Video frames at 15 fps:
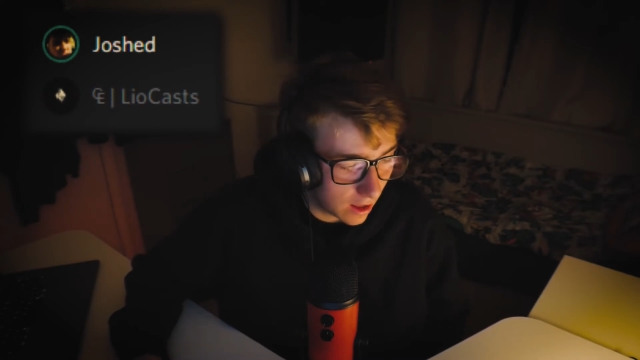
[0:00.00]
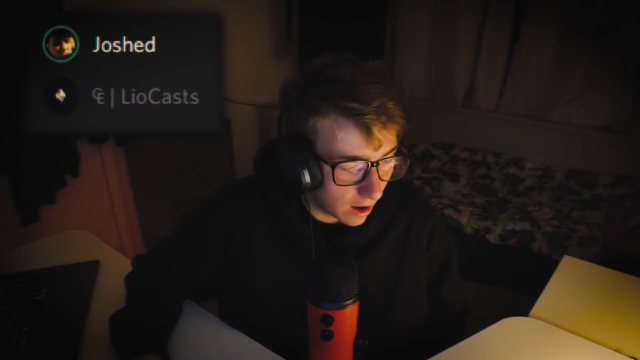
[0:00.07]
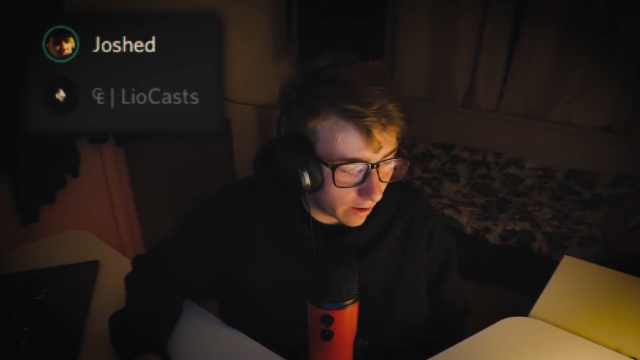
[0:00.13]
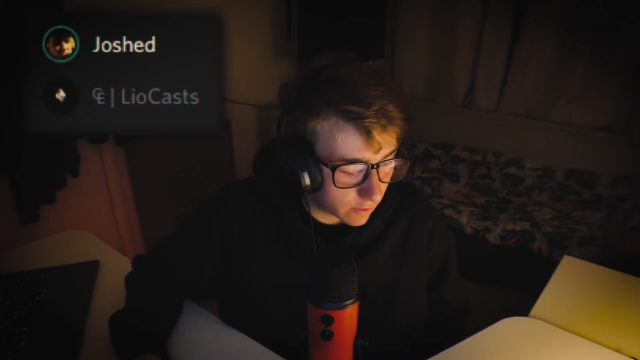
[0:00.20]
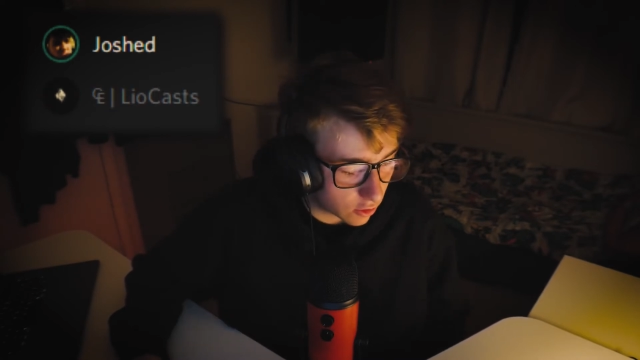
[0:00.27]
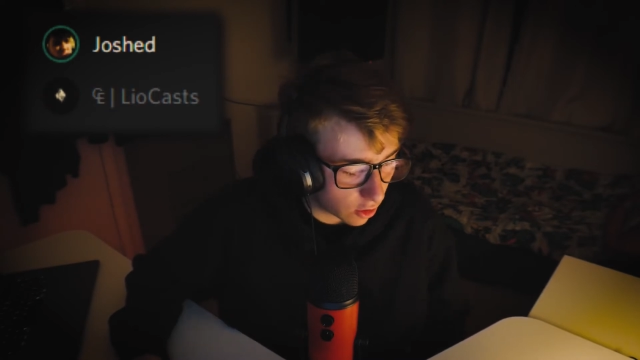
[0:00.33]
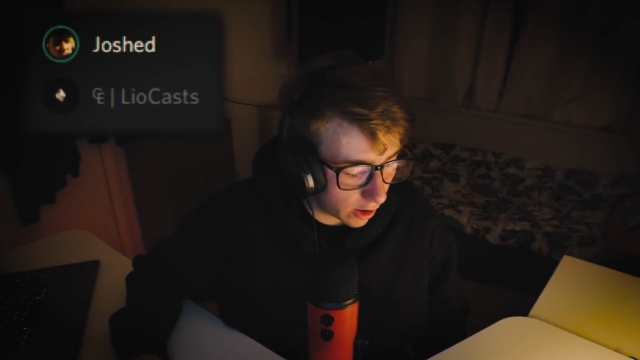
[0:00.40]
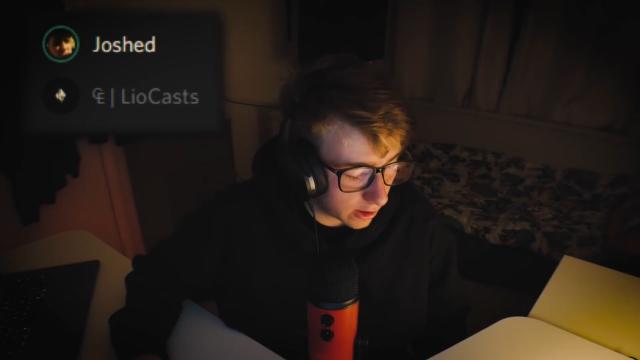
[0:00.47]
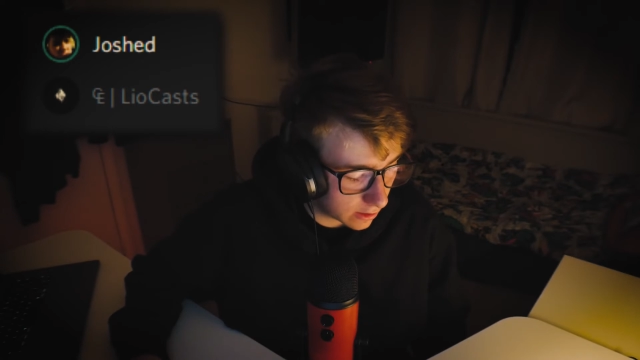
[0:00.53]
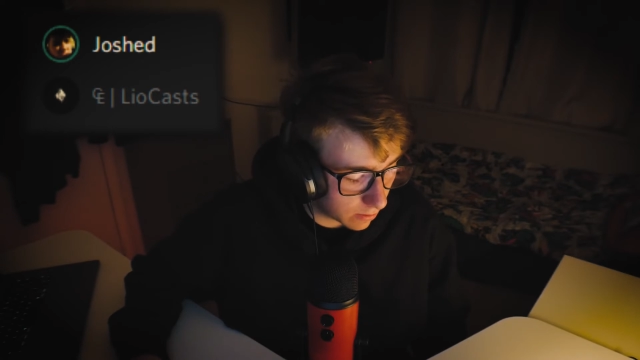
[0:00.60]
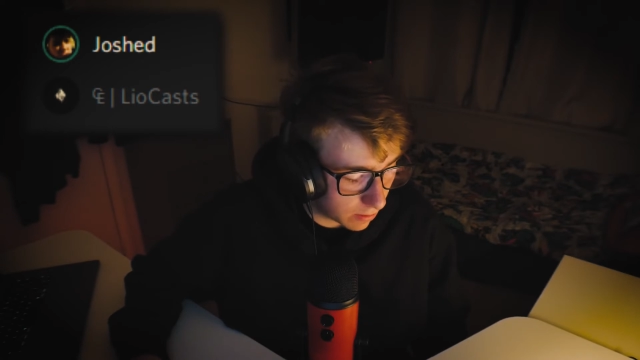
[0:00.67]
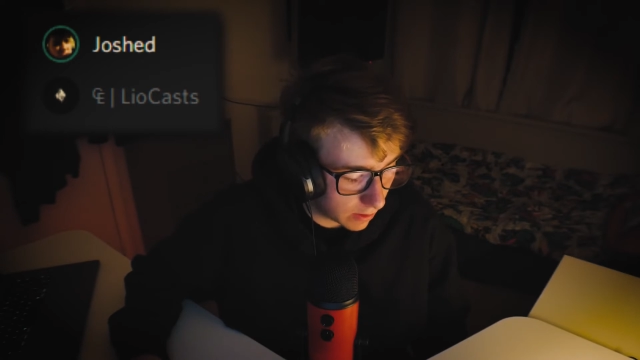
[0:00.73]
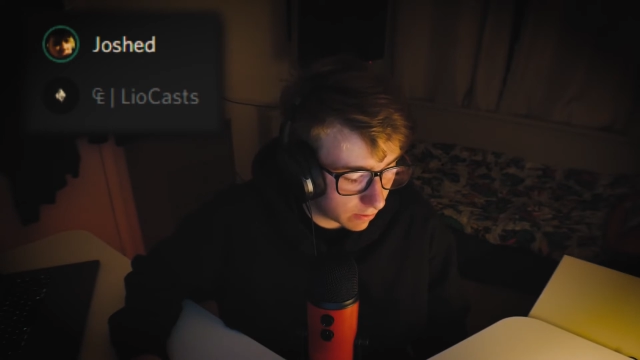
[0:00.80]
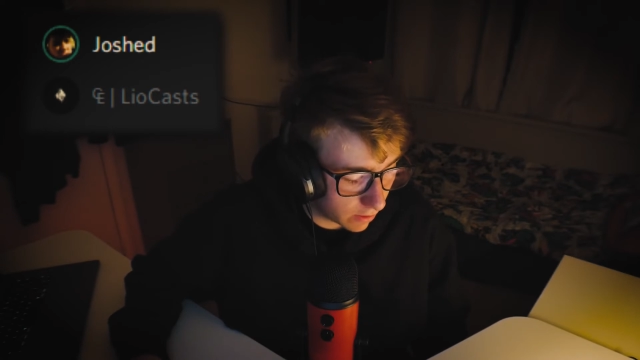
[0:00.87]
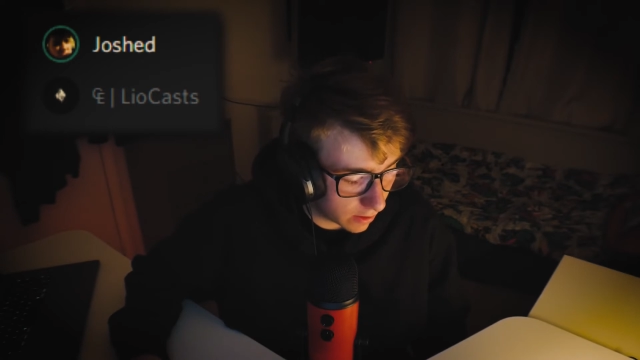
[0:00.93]
I've tried to
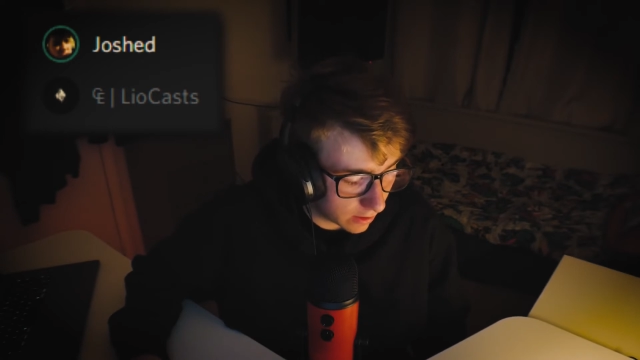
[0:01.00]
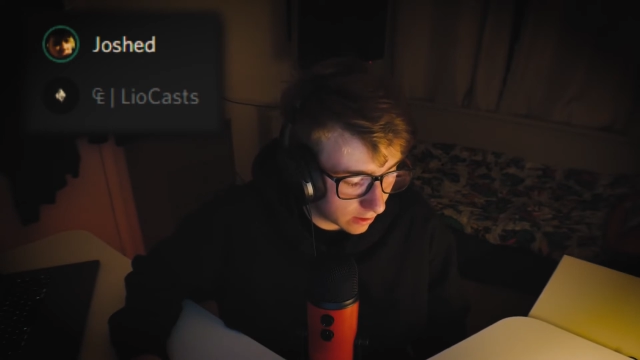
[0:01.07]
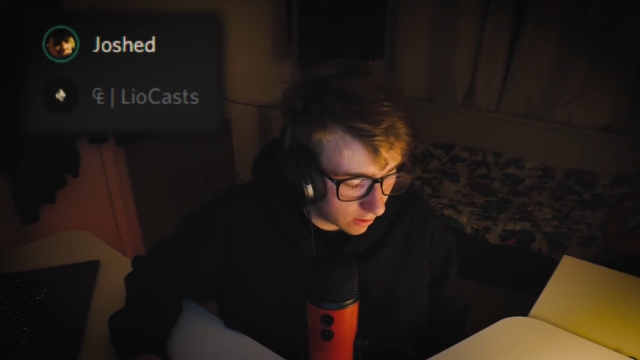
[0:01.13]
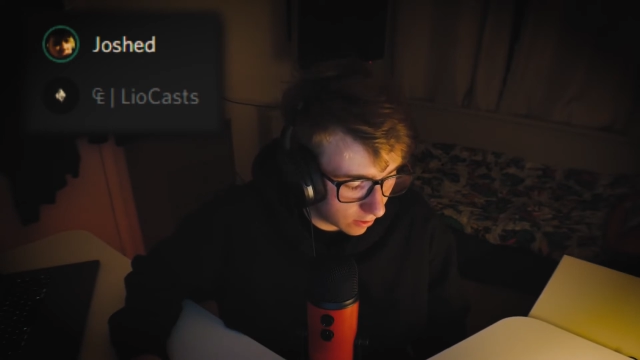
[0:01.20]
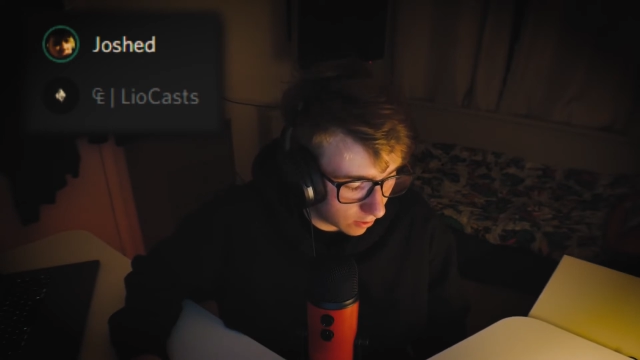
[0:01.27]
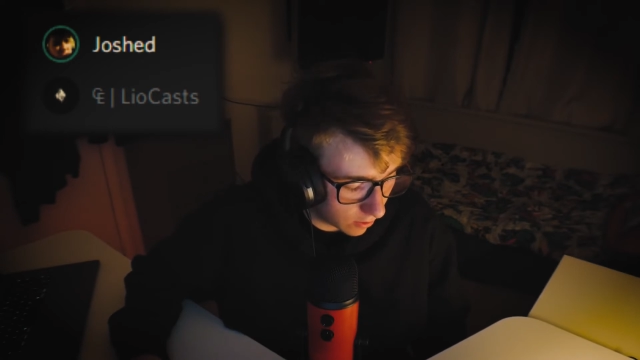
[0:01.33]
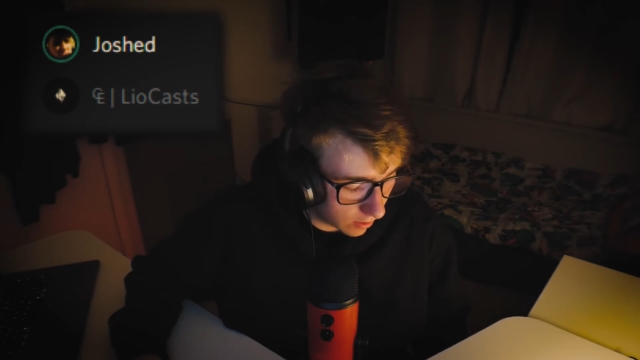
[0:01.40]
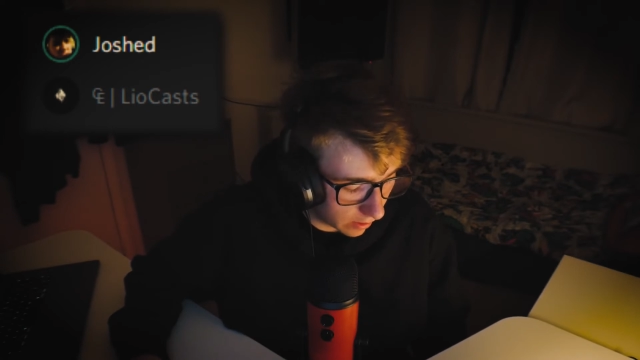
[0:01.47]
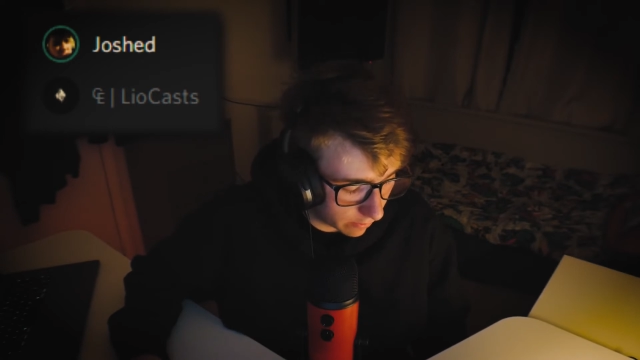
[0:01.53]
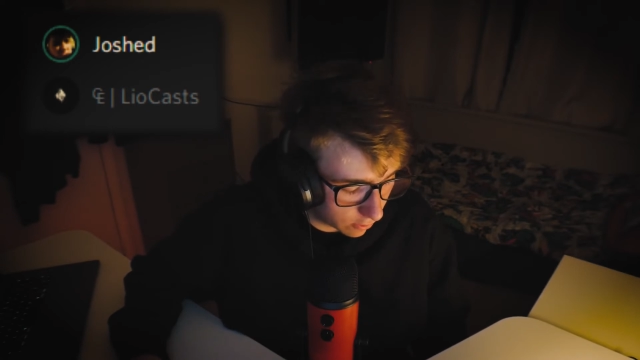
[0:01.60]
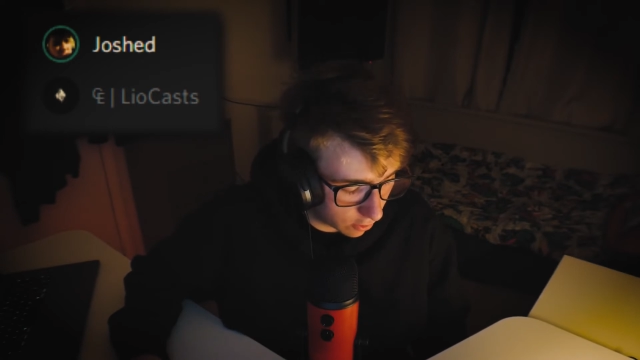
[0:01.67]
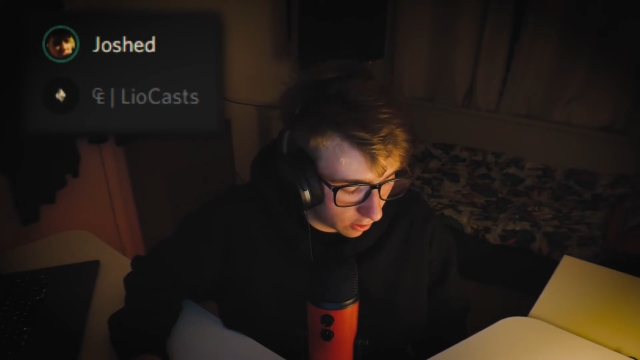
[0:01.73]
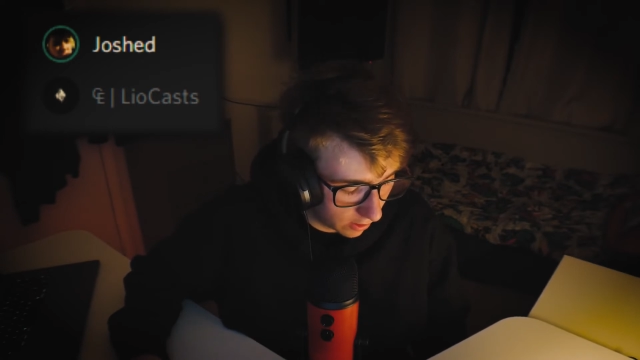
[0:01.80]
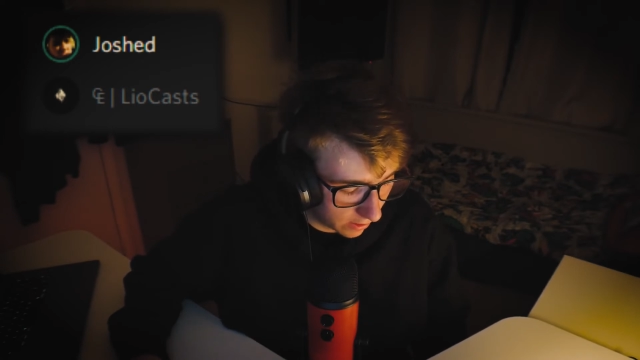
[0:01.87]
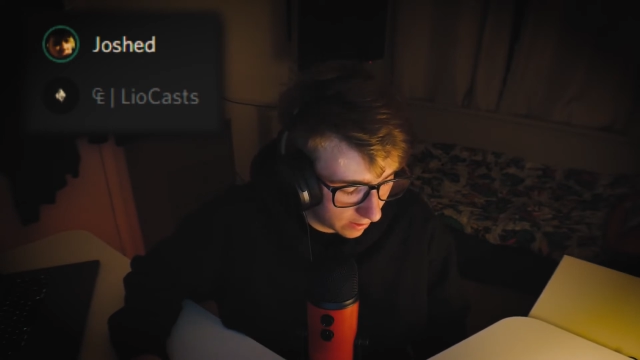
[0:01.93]
be funny, you know.
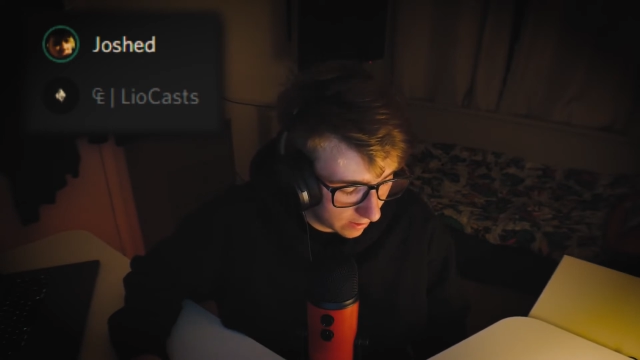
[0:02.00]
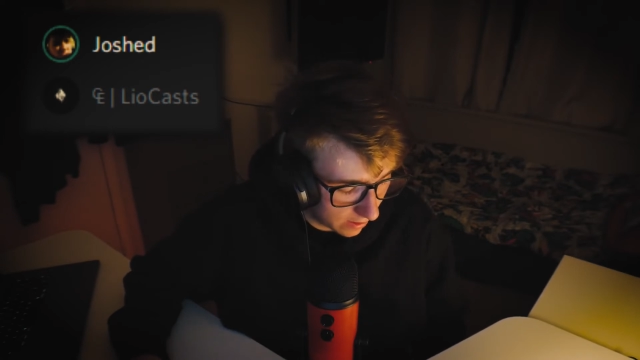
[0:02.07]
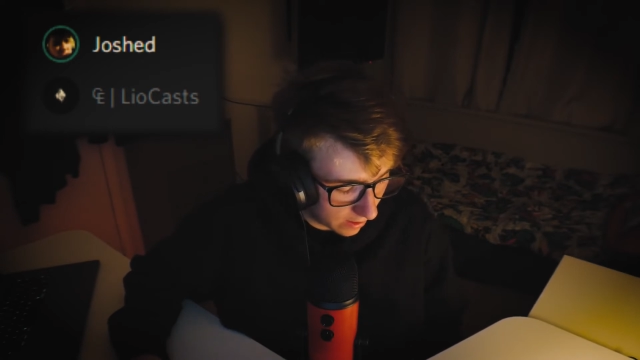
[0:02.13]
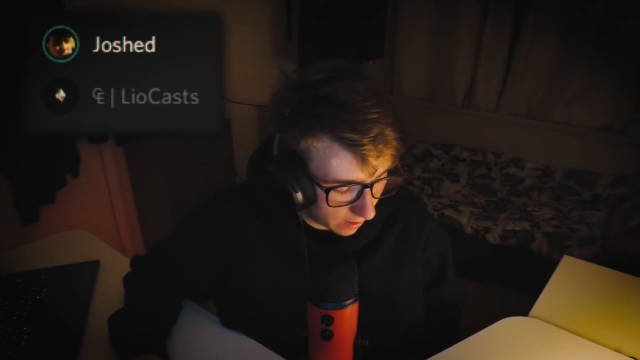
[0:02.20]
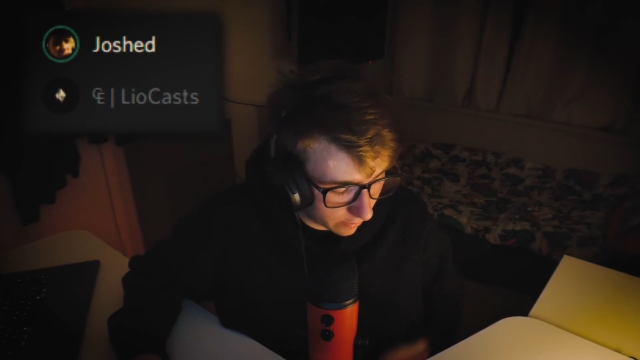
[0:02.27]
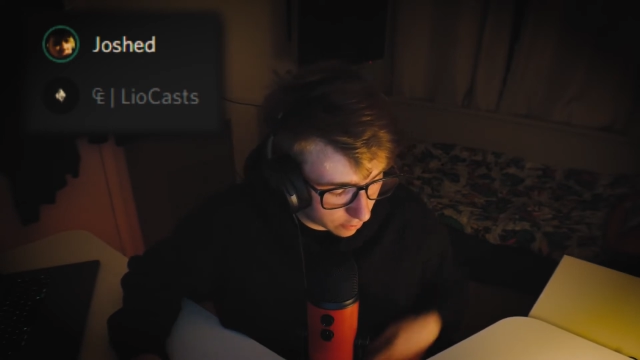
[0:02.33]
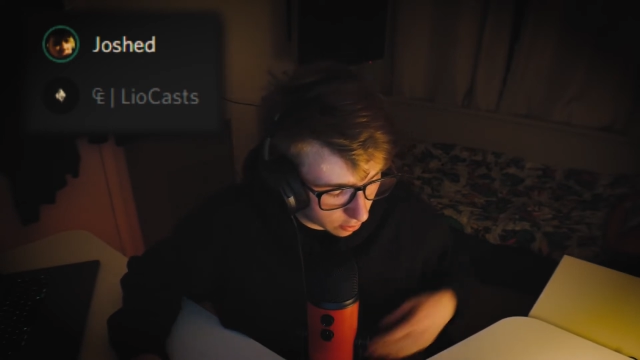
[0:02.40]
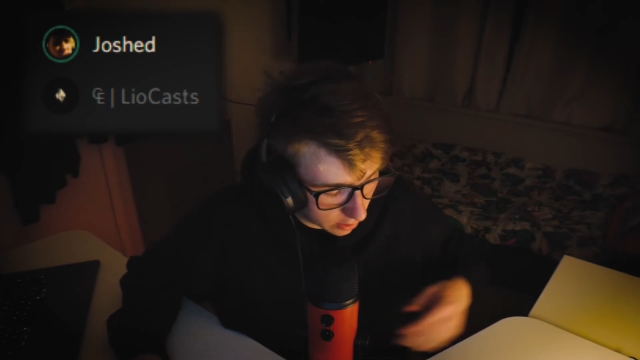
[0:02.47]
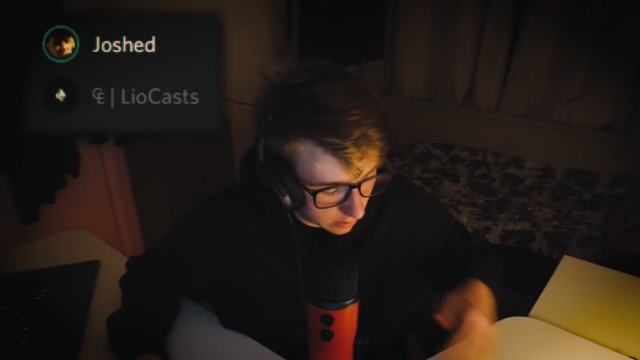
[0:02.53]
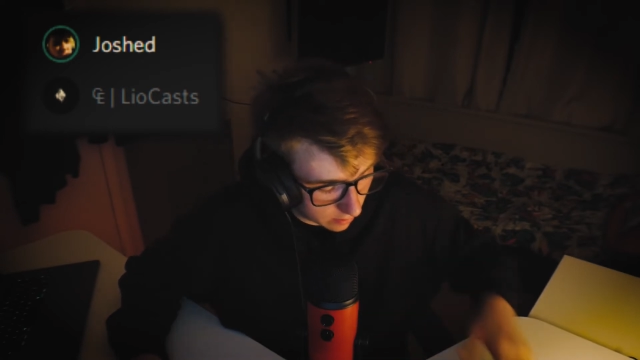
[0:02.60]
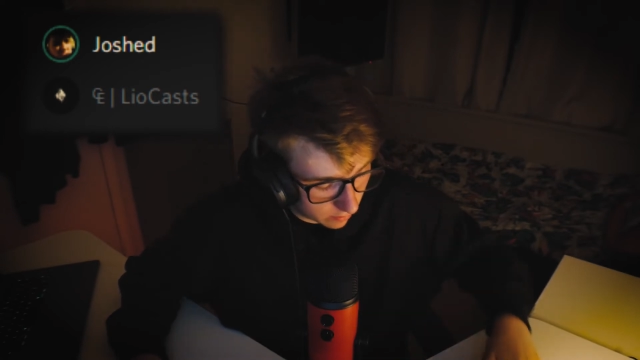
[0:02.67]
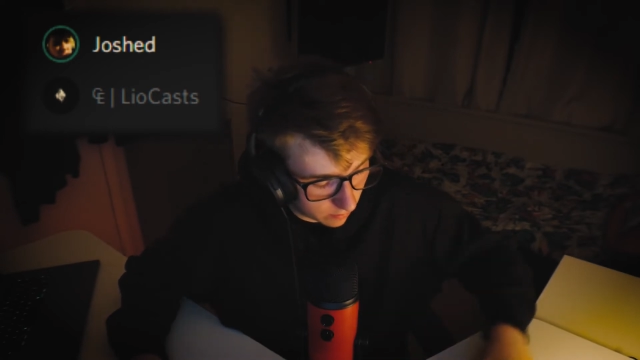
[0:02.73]
I've tried to